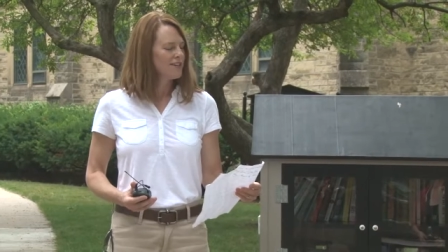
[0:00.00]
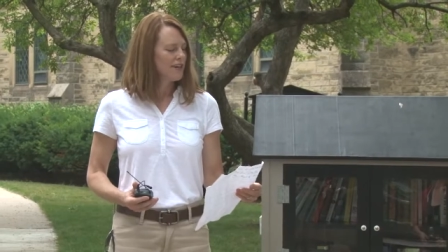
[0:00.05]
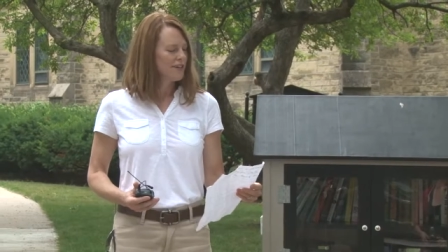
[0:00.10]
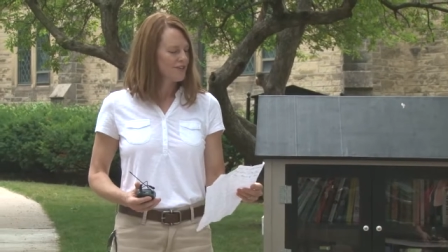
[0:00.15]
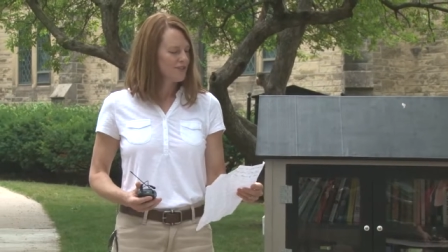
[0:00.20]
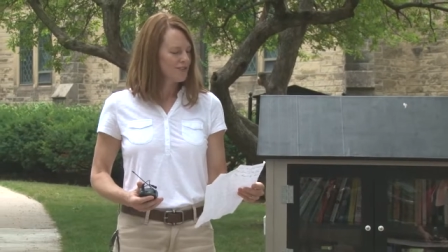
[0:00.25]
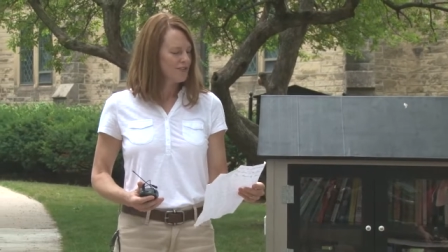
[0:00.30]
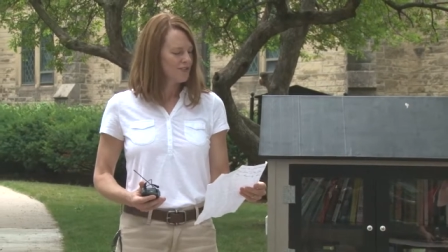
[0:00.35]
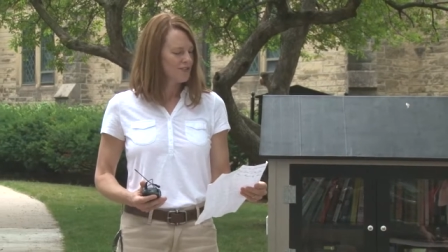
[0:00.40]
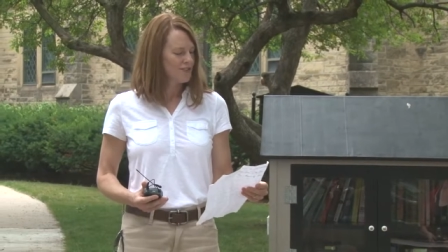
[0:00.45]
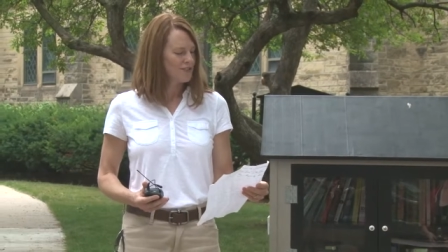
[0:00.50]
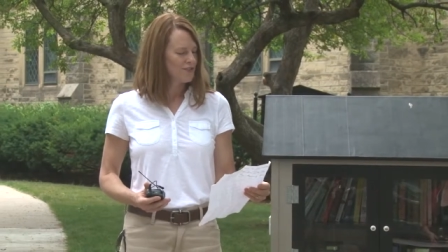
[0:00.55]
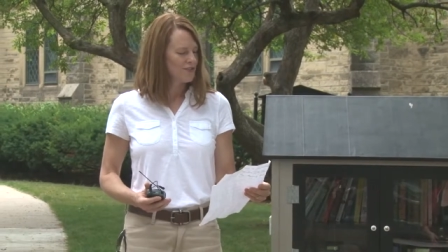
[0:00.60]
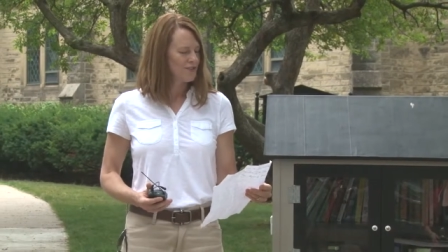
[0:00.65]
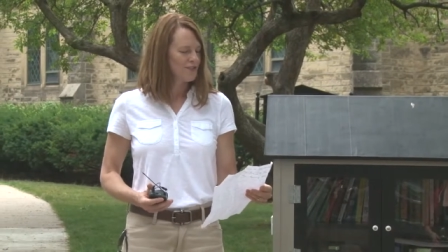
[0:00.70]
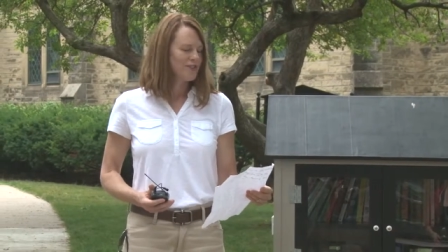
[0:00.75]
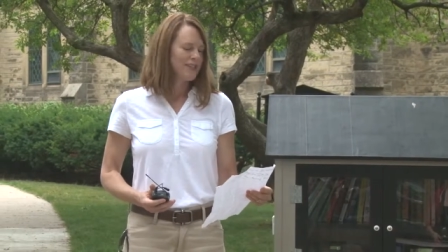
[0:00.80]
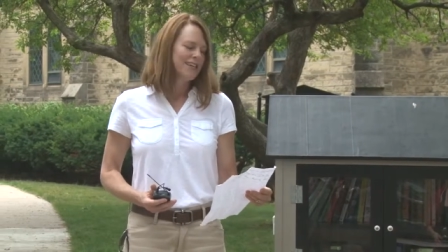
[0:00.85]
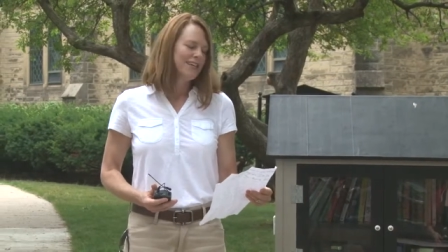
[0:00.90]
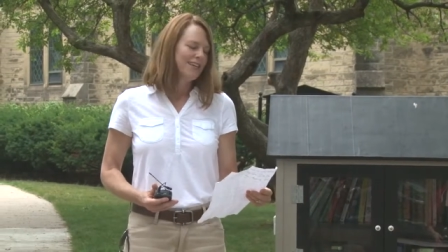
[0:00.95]
Dr.
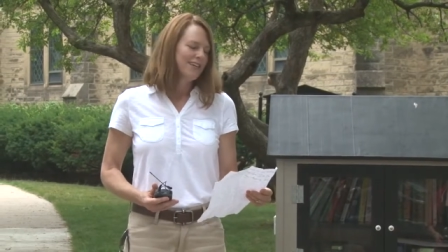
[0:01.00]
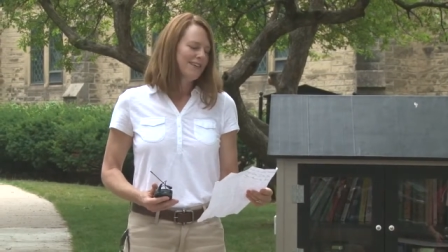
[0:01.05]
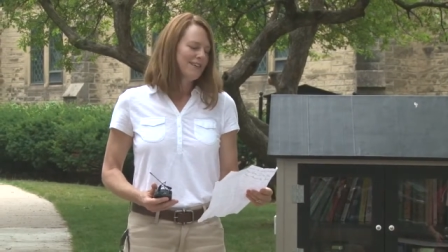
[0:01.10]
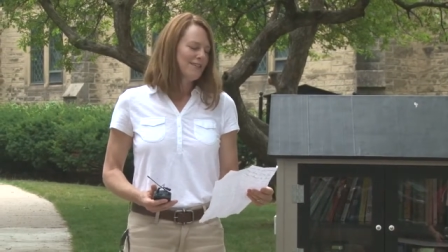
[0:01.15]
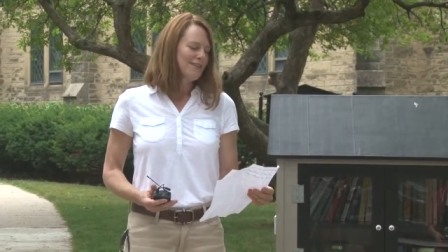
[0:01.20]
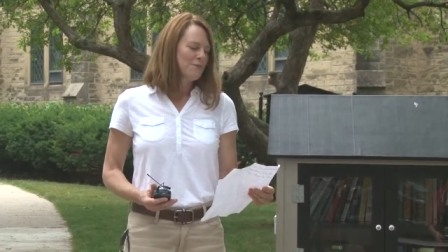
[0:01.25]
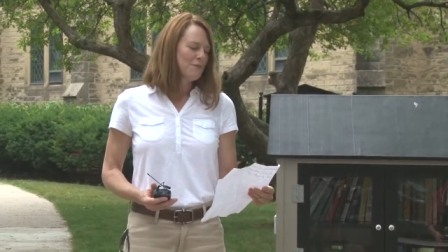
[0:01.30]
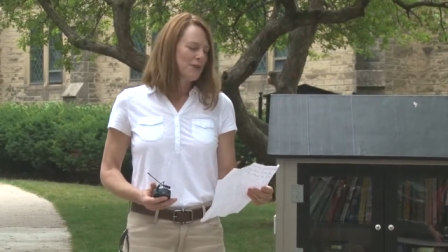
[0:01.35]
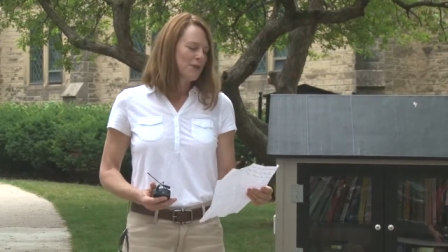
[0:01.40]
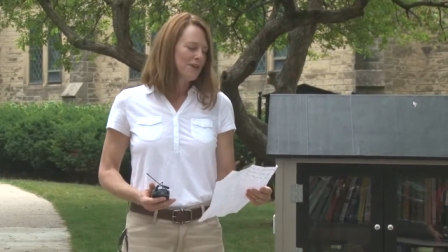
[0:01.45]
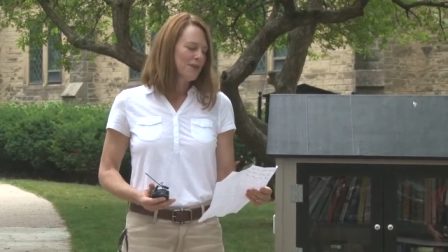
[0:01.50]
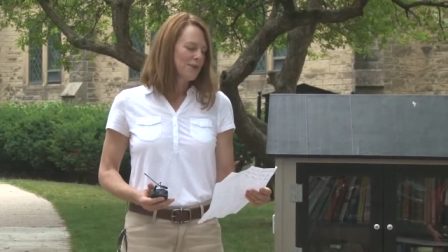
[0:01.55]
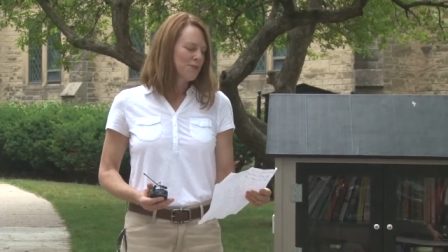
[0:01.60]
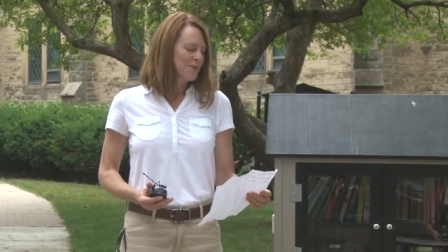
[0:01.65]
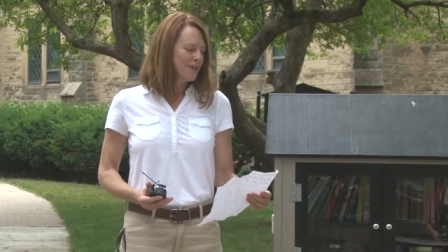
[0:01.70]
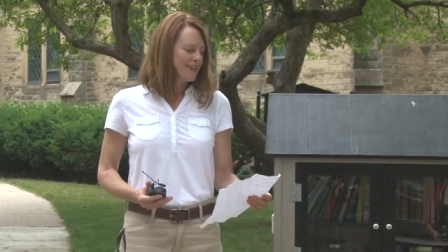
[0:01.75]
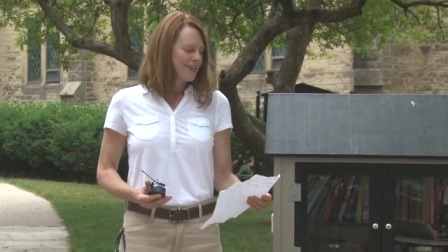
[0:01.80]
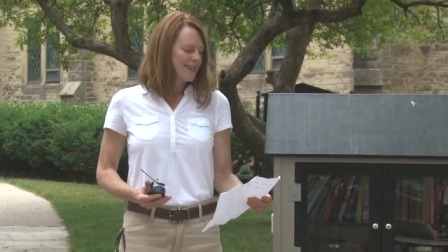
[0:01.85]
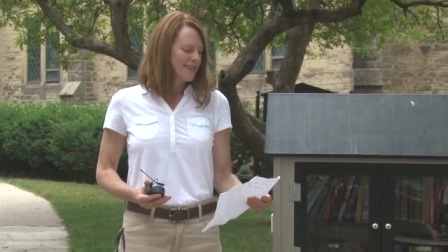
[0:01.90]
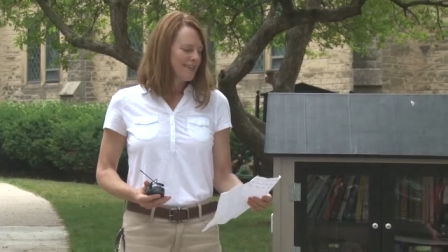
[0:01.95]
Seuss. The more you
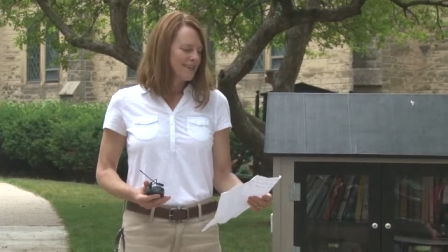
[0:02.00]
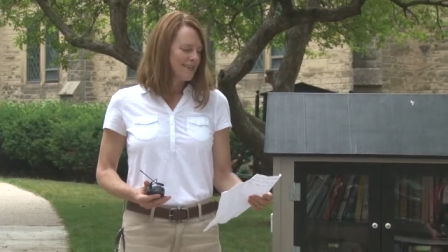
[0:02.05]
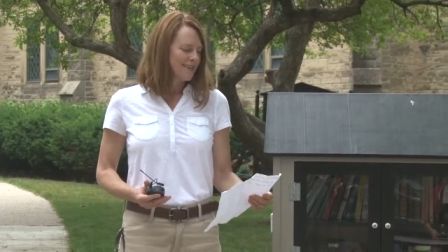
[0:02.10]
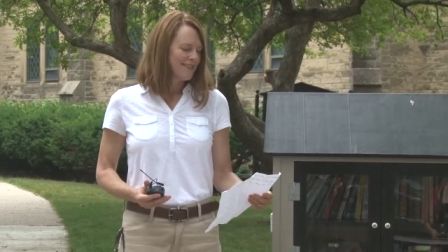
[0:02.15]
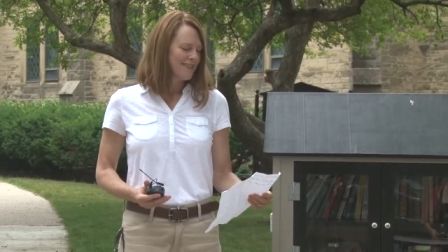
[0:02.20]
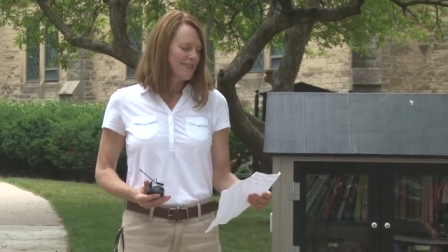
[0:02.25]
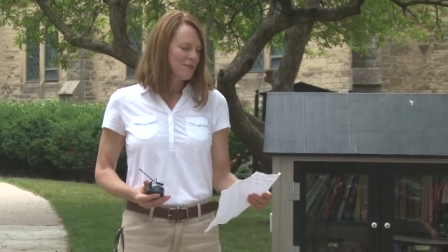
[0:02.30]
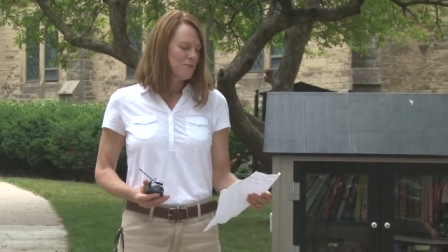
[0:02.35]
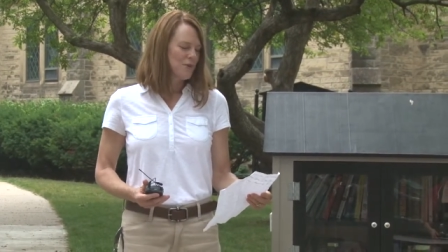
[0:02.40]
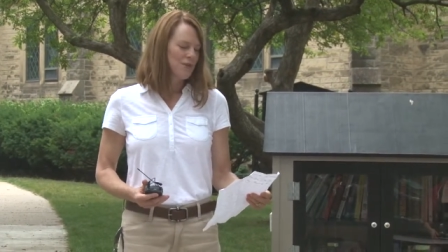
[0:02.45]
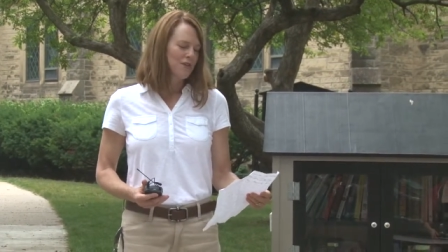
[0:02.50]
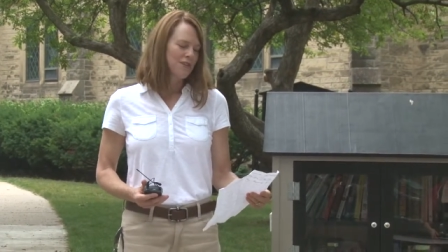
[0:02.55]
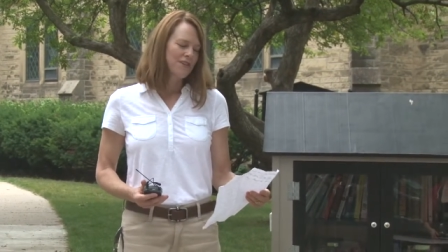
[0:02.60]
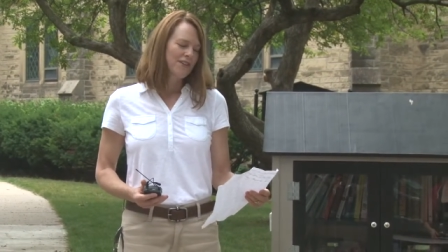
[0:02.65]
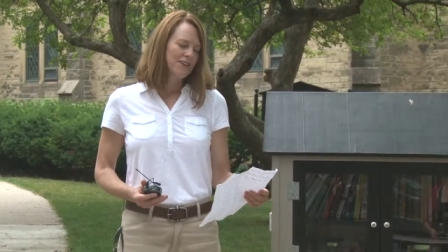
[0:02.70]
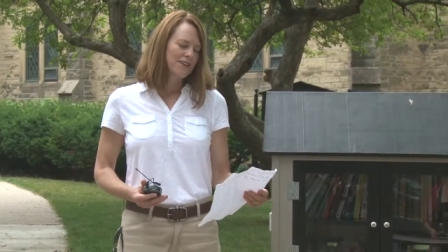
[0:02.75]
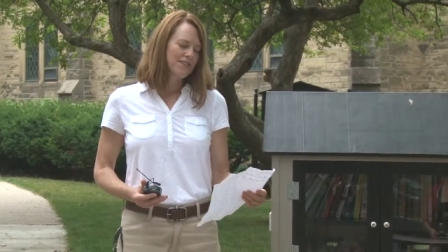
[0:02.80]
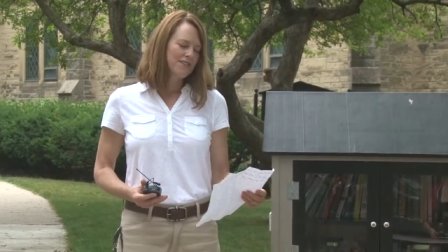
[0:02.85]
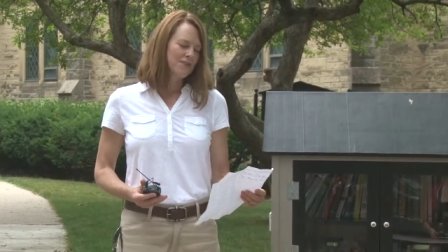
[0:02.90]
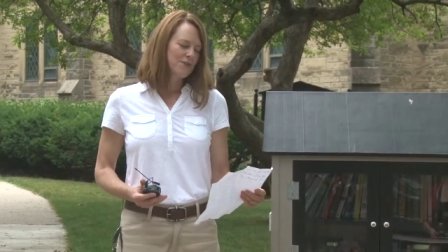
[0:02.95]
read, the more
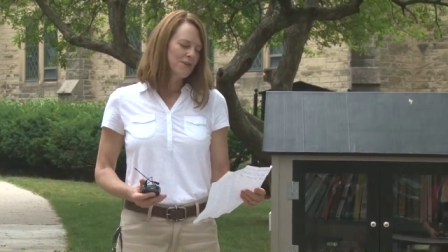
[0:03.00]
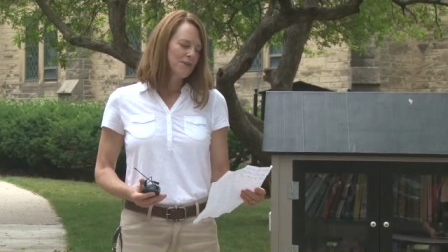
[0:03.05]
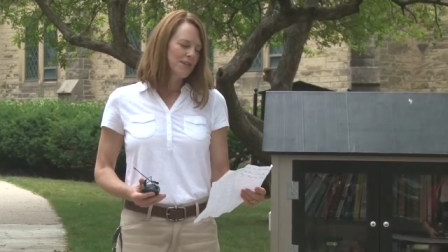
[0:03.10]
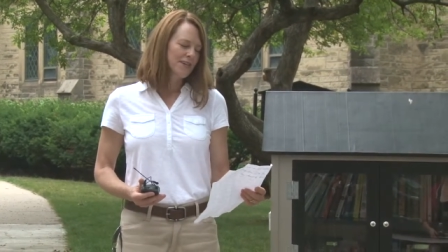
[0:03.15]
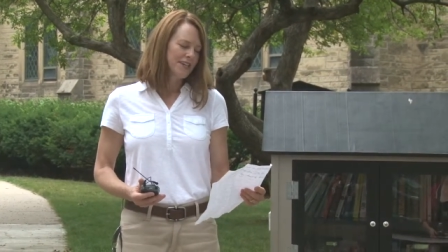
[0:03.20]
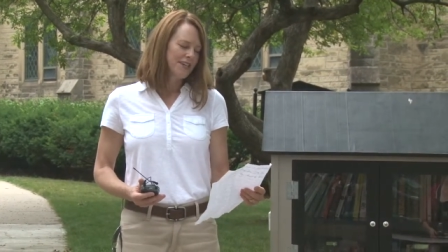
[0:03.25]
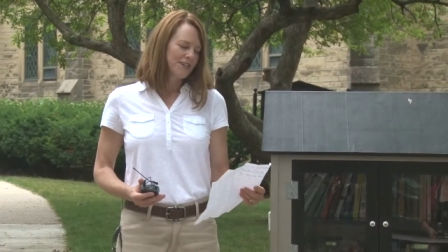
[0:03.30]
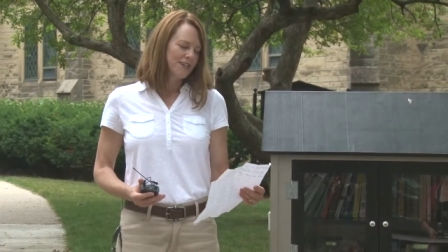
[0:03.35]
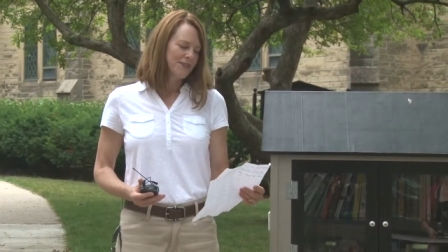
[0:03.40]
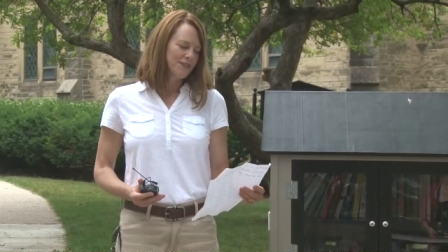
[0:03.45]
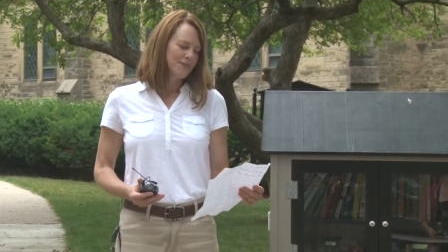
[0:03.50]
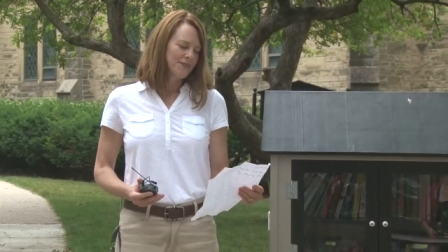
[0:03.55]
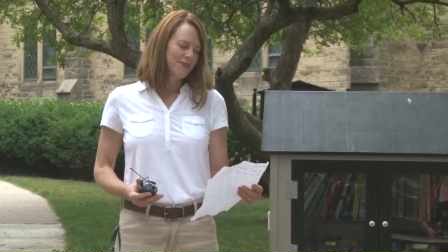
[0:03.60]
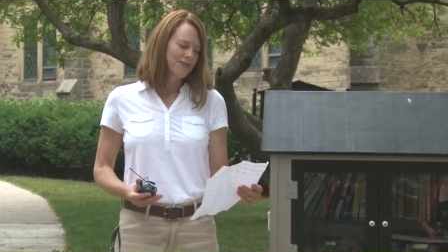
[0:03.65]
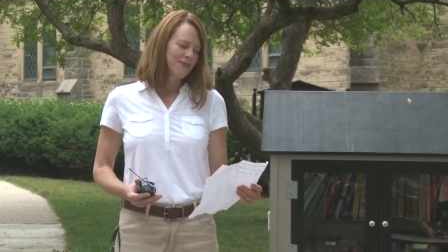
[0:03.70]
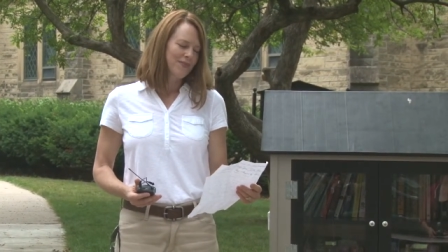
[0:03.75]
things you will know.